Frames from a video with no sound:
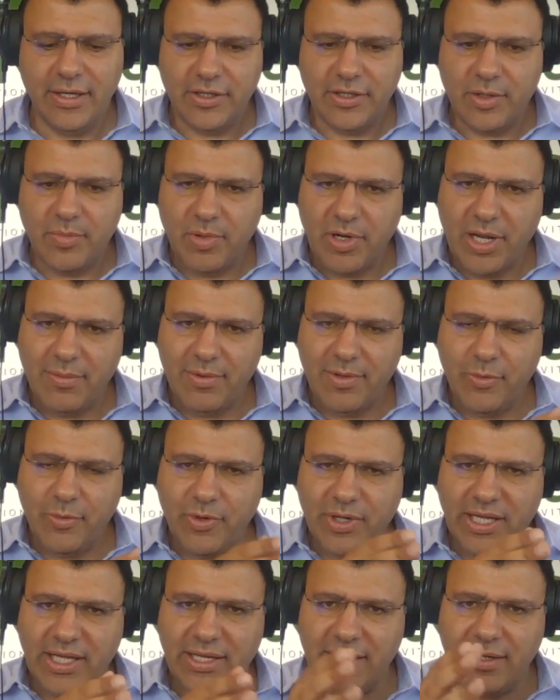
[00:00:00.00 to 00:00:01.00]
The problem,
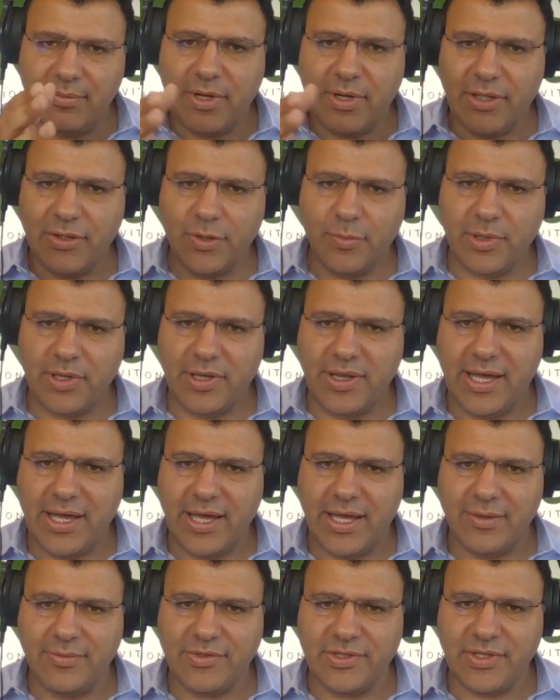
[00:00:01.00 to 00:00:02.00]
we're eating multiple
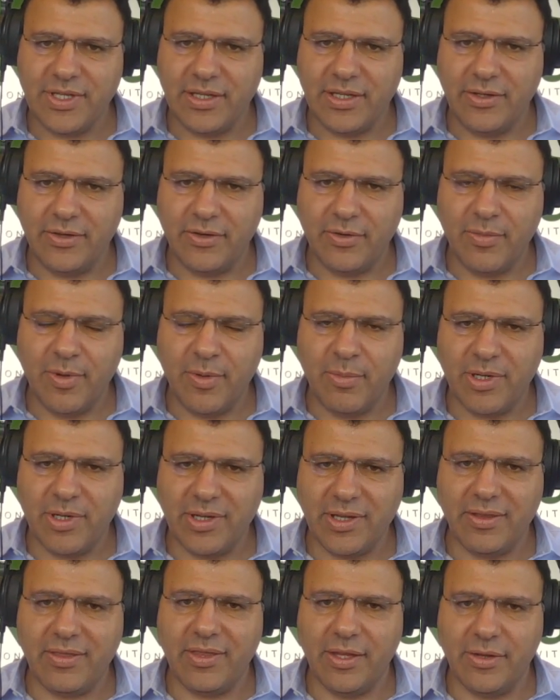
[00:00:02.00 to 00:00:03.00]
times, and you remember
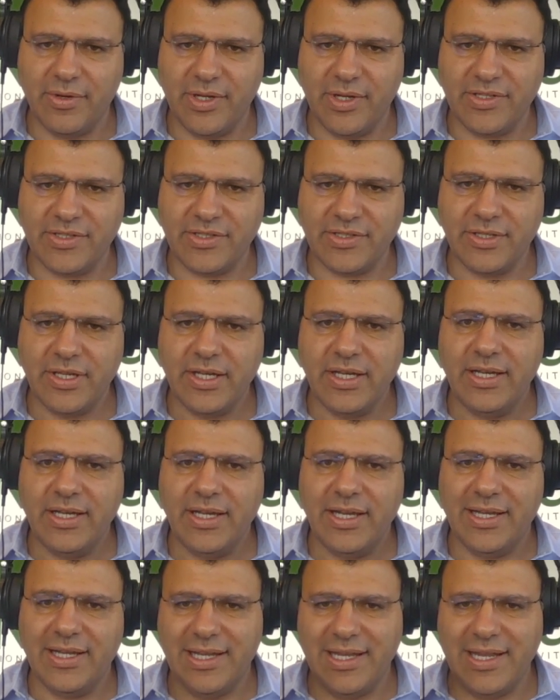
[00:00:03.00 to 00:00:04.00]
the theories
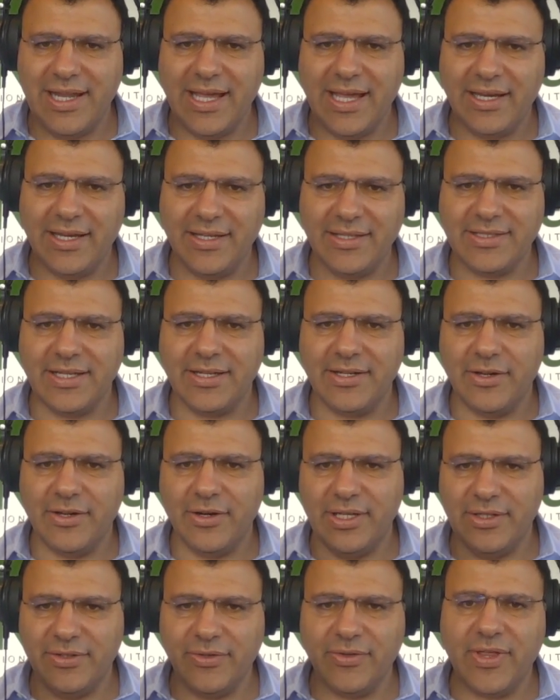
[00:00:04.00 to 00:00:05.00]
in the 90s and
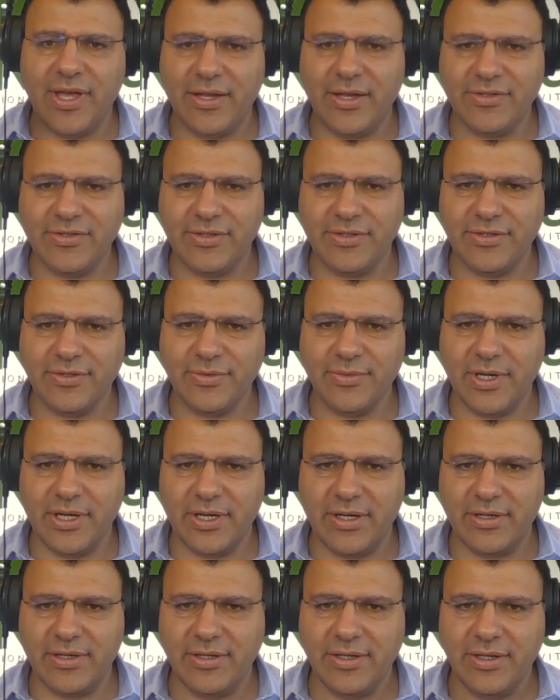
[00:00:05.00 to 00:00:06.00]
early 2000s
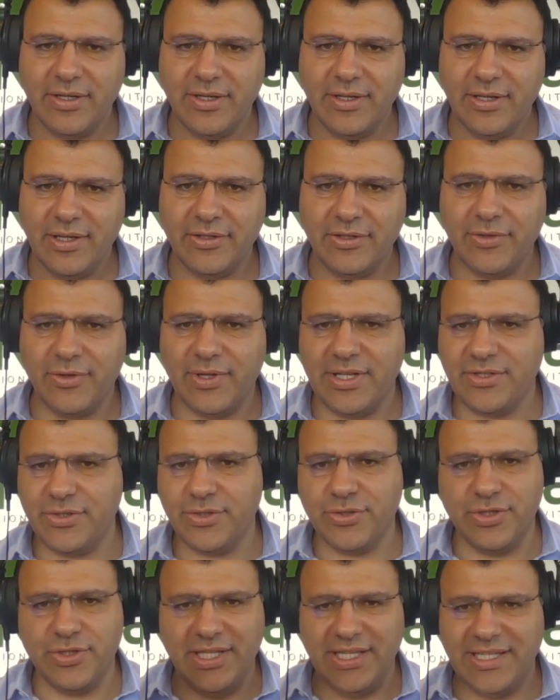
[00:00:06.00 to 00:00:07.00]
where they told us
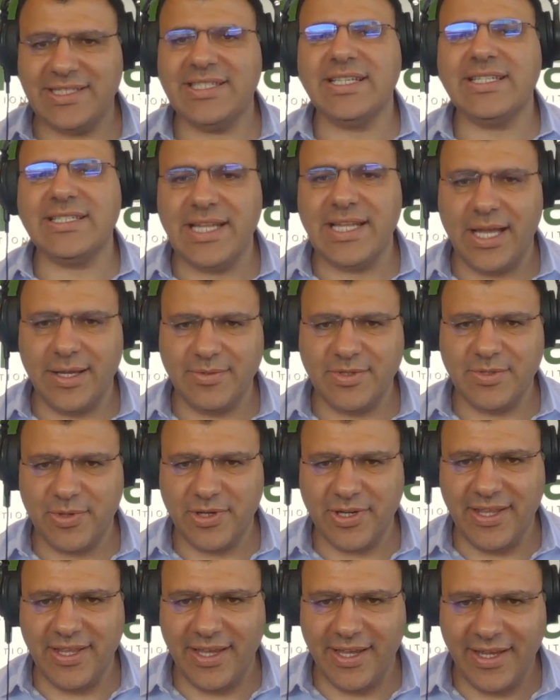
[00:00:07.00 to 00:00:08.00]
you should eat 6 times per
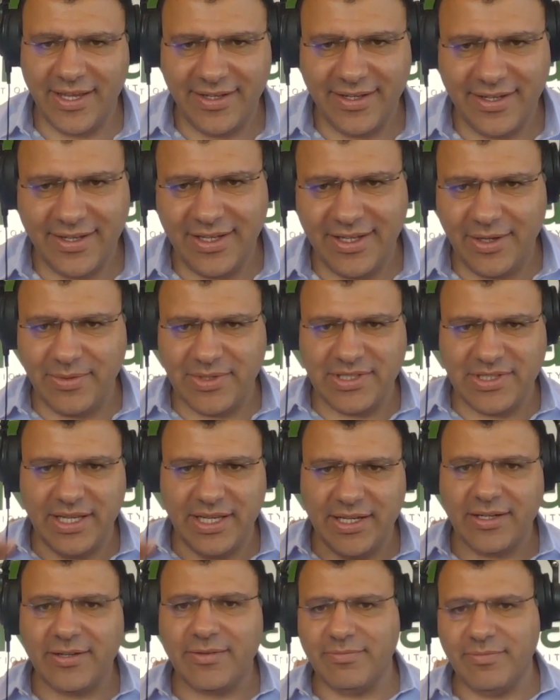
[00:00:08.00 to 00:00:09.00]
day, and that was
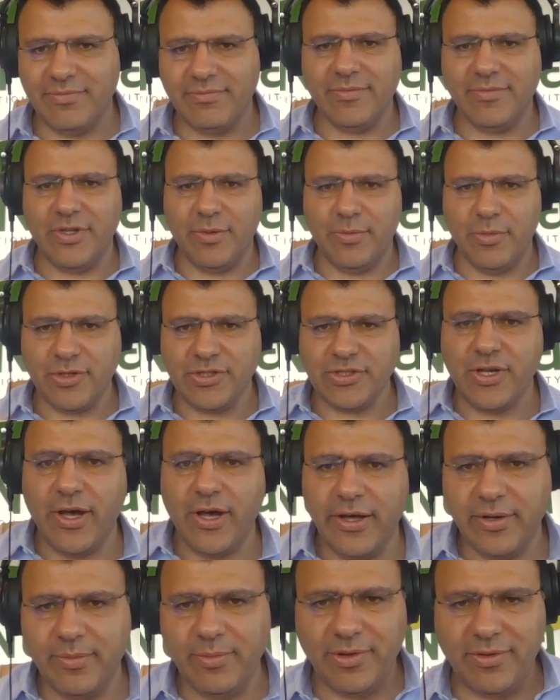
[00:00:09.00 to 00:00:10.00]
like the most
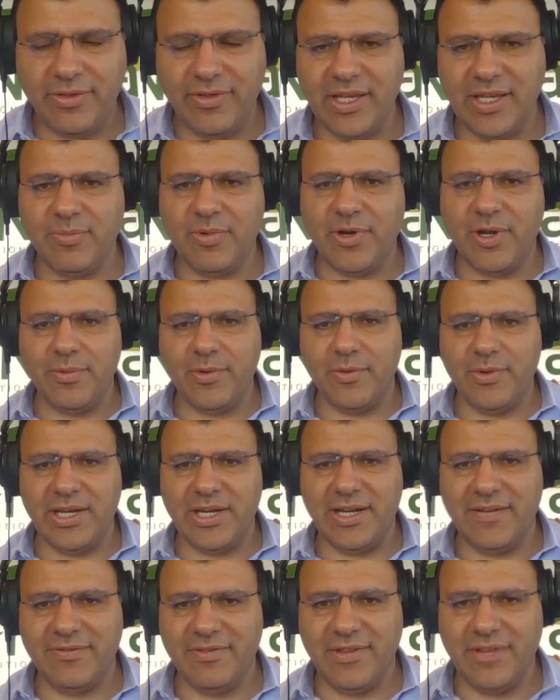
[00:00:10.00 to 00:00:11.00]
horrible thing probably we
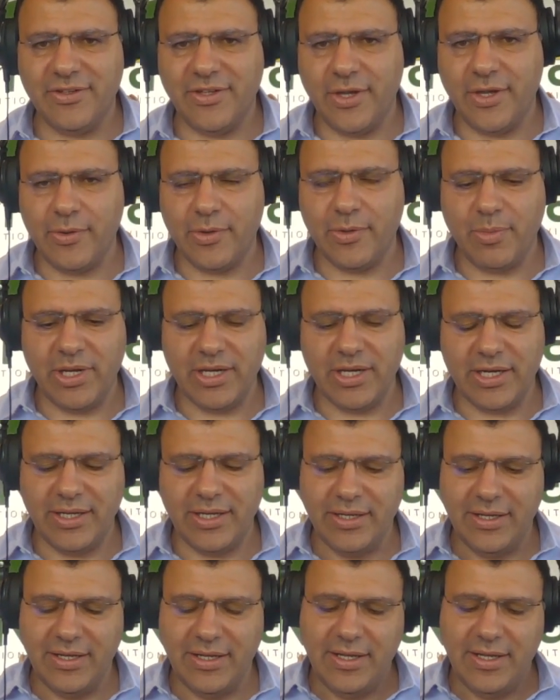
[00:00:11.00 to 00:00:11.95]
could have done to our body.